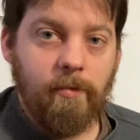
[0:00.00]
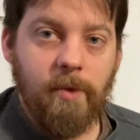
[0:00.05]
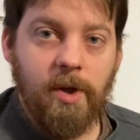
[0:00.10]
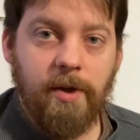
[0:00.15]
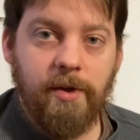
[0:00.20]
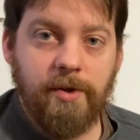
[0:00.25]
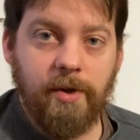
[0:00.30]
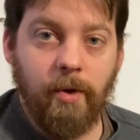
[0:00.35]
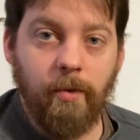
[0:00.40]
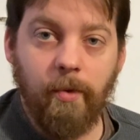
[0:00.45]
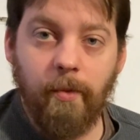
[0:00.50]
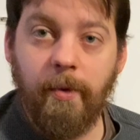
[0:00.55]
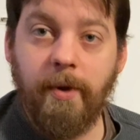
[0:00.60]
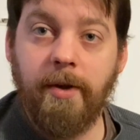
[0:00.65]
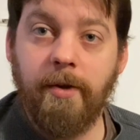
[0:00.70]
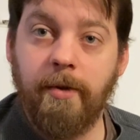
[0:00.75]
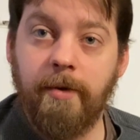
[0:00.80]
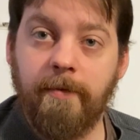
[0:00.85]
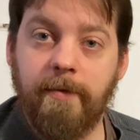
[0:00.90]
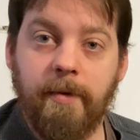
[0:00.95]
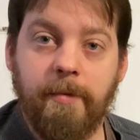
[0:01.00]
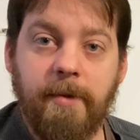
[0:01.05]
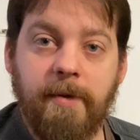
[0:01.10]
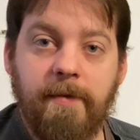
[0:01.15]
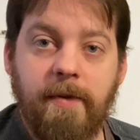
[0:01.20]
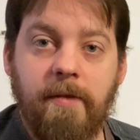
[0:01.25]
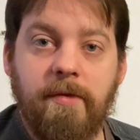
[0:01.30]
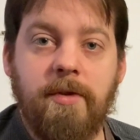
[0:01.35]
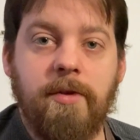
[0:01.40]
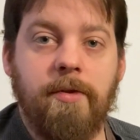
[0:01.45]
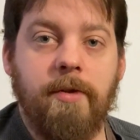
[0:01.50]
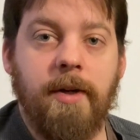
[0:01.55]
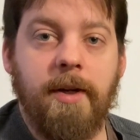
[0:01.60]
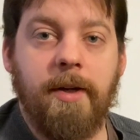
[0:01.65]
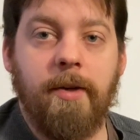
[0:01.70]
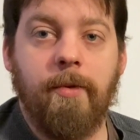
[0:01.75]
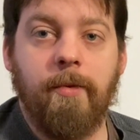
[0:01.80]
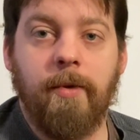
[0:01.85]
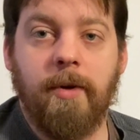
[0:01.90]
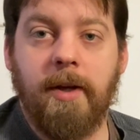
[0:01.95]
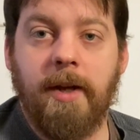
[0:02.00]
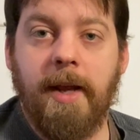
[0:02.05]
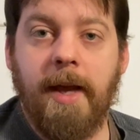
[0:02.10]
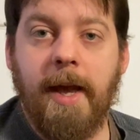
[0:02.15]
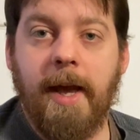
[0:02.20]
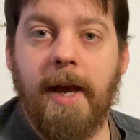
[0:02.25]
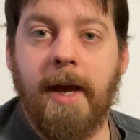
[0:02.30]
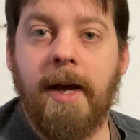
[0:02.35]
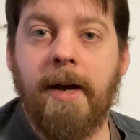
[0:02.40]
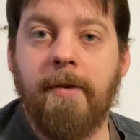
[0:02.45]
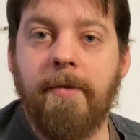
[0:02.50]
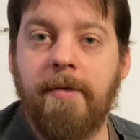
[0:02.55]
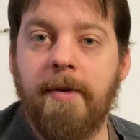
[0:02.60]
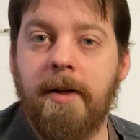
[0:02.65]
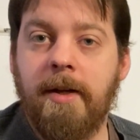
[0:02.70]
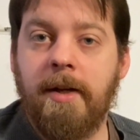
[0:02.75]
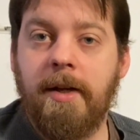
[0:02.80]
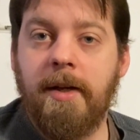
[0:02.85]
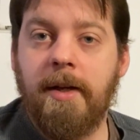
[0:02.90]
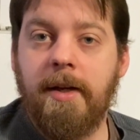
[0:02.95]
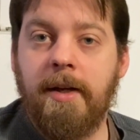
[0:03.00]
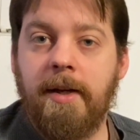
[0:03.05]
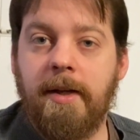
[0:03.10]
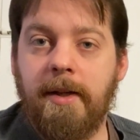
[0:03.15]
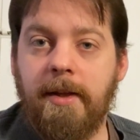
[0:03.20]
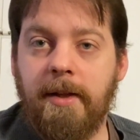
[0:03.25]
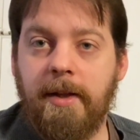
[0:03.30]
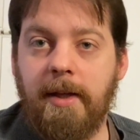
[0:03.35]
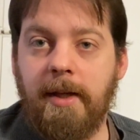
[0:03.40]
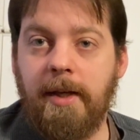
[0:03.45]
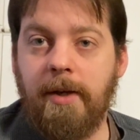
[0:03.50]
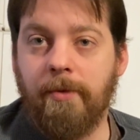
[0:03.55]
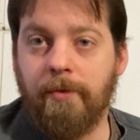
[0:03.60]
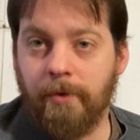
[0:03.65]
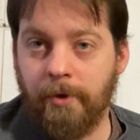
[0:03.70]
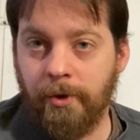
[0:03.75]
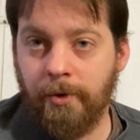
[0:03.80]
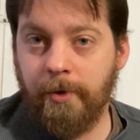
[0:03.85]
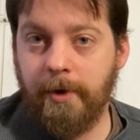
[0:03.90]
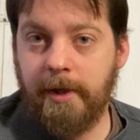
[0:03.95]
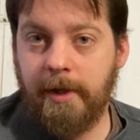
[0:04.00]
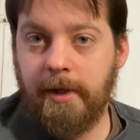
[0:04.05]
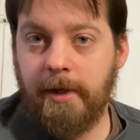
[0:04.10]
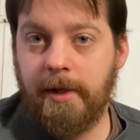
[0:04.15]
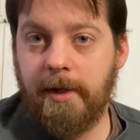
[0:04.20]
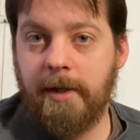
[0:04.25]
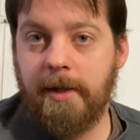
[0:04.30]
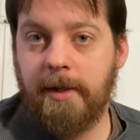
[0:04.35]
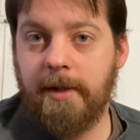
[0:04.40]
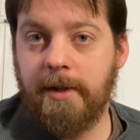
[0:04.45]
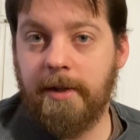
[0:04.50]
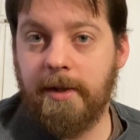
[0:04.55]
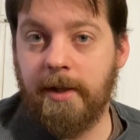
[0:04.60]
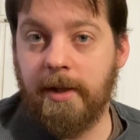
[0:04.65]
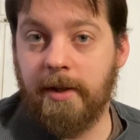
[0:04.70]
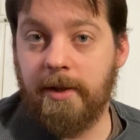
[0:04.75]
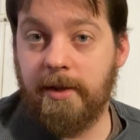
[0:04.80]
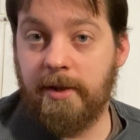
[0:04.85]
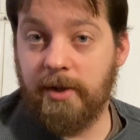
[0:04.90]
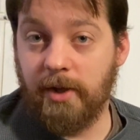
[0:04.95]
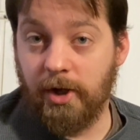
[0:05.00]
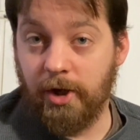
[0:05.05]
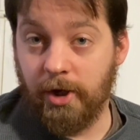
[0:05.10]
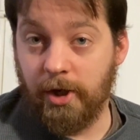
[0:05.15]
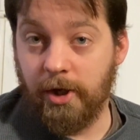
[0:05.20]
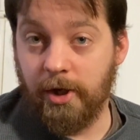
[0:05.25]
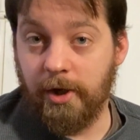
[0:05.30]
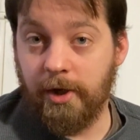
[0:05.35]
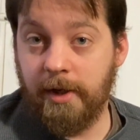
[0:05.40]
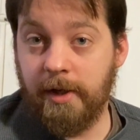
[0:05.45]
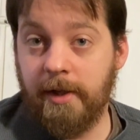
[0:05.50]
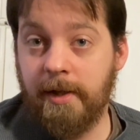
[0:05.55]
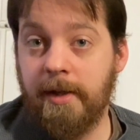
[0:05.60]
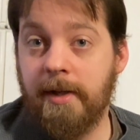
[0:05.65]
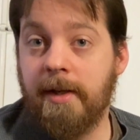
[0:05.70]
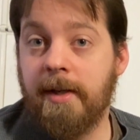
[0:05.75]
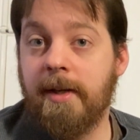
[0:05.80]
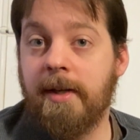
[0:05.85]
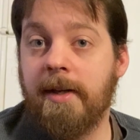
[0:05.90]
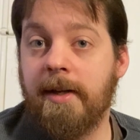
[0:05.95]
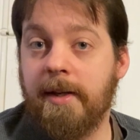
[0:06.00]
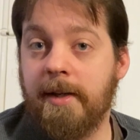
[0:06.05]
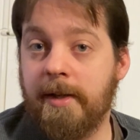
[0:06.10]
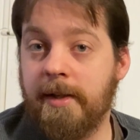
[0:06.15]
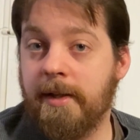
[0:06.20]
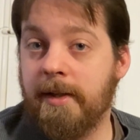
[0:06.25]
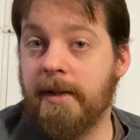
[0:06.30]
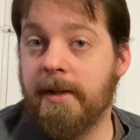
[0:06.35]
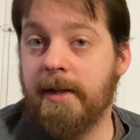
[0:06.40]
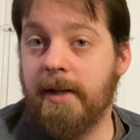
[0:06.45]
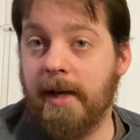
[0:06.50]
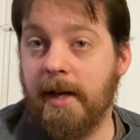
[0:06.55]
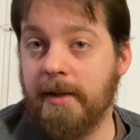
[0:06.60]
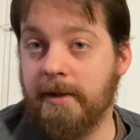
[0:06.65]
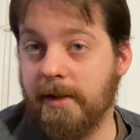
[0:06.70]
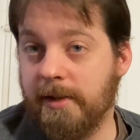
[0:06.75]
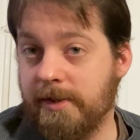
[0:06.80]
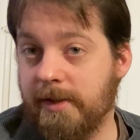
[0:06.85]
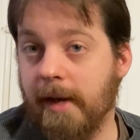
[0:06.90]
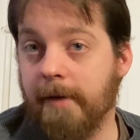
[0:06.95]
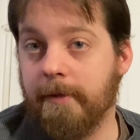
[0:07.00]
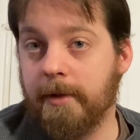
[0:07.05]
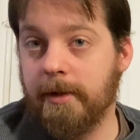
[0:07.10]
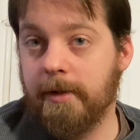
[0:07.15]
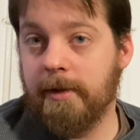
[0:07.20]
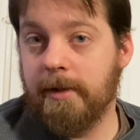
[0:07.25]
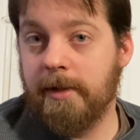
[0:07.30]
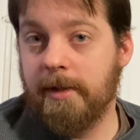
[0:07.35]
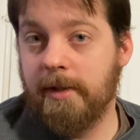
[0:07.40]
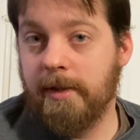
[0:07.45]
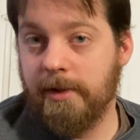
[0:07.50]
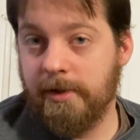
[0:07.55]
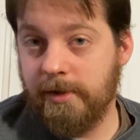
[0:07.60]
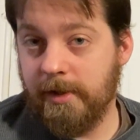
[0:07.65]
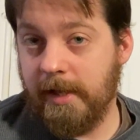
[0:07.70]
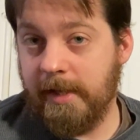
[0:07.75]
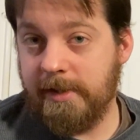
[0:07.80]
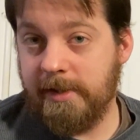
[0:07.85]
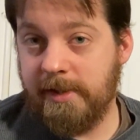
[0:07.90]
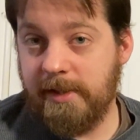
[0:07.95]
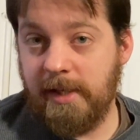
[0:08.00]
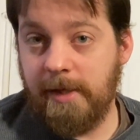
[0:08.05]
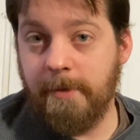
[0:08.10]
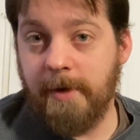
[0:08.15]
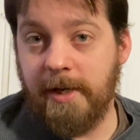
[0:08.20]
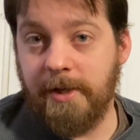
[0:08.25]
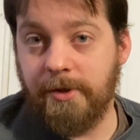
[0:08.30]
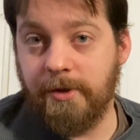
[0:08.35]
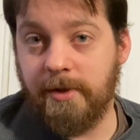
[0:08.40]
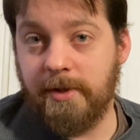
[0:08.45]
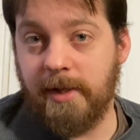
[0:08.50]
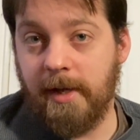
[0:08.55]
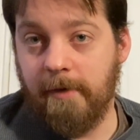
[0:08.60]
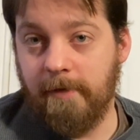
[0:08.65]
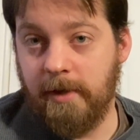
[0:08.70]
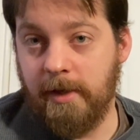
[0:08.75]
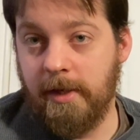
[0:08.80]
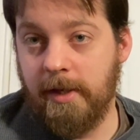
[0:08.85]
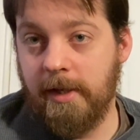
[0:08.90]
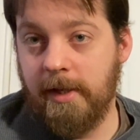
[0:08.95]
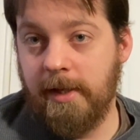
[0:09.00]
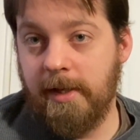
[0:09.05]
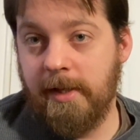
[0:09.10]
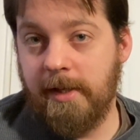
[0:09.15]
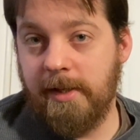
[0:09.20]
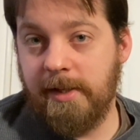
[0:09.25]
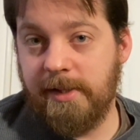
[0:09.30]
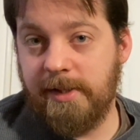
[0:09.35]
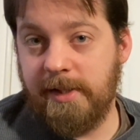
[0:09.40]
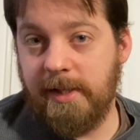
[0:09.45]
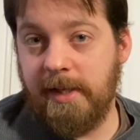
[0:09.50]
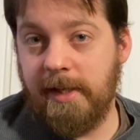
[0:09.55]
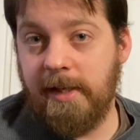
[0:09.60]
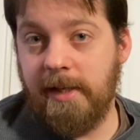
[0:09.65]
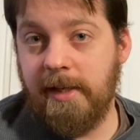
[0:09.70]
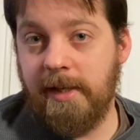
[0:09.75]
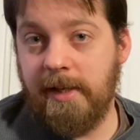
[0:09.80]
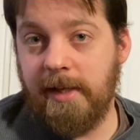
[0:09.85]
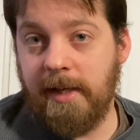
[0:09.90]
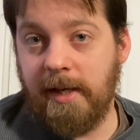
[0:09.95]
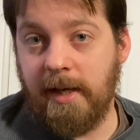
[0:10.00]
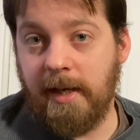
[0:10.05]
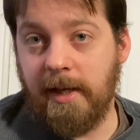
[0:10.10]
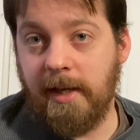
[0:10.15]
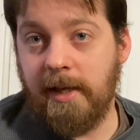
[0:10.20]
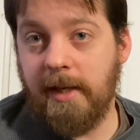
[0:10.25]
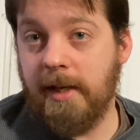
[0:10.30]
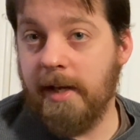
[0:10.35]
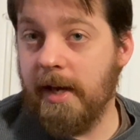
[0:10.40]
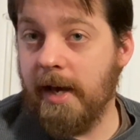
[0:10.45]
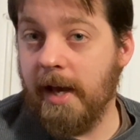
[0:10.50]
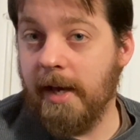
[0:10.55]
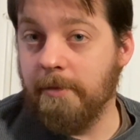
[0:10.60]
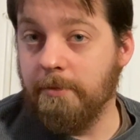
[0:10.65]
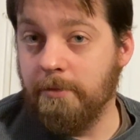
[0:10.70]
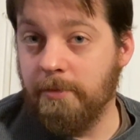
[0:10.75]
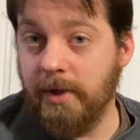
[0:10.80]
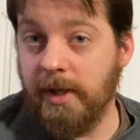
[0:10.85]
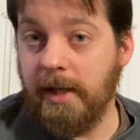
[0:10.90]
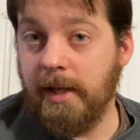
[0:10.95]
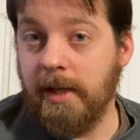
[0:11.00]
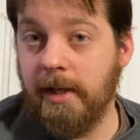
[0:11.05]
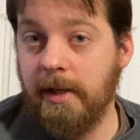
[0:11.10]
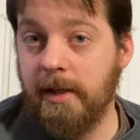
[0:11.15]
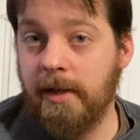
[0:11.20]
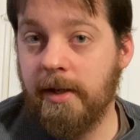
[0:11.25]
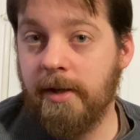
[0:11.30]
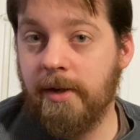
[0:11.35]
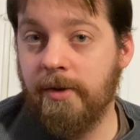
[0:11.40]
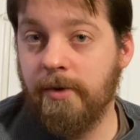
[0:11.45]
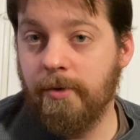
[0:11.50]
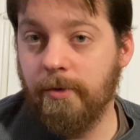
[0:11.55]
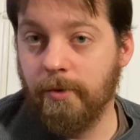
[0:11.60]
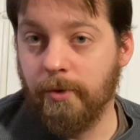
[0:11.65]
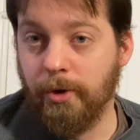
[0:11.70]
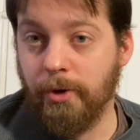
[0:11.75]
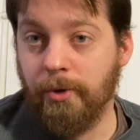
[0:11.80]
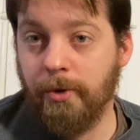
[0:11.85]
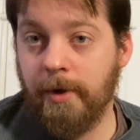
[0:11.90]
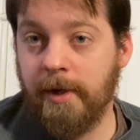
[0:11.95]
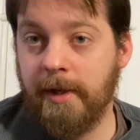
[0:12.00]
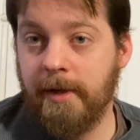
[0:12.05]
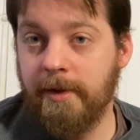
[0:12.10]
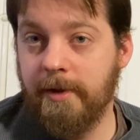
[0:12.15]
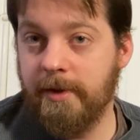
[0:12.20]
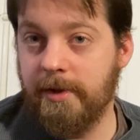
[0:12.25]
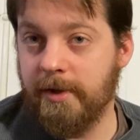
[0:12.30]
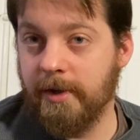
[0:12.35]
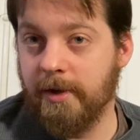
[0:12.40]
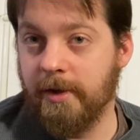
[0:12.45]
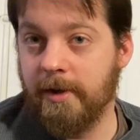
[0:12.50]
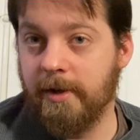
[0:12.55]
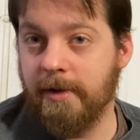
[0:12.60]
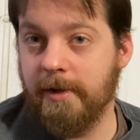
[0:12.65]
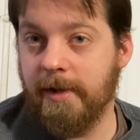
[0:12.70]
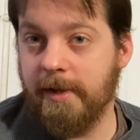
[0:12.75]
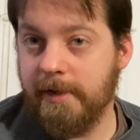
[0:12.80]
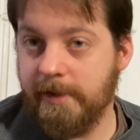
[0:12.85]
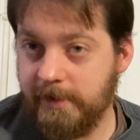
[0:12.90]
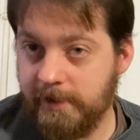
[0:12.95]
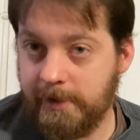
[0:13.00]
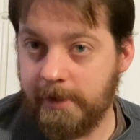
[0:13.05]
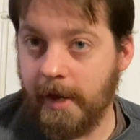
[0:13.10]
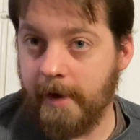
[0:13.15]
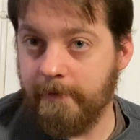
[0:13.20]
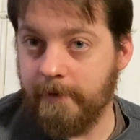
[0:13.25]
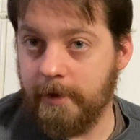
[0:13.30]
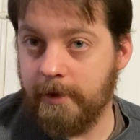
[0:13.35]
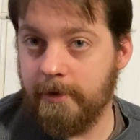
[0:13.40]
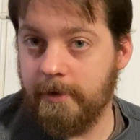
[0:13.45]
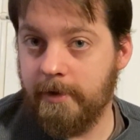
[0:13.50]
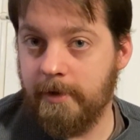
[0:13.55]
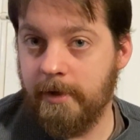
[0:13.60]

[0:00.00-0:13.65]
So when we do them from the 5th string, we're going to have the root, the third, and the seventh. So that's C major 7, C, E, and B. Root, third, seventh.